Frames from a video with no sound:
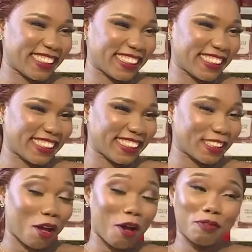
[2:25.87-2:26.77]
of your
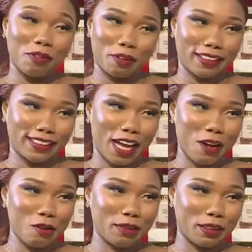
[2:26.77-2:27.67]
designs as of well. Of course, I
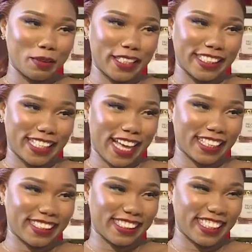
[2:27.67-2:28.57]
always wear Always
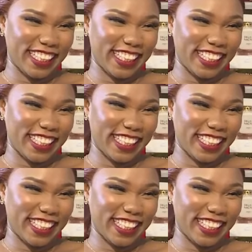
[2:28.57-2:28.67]
rocking them.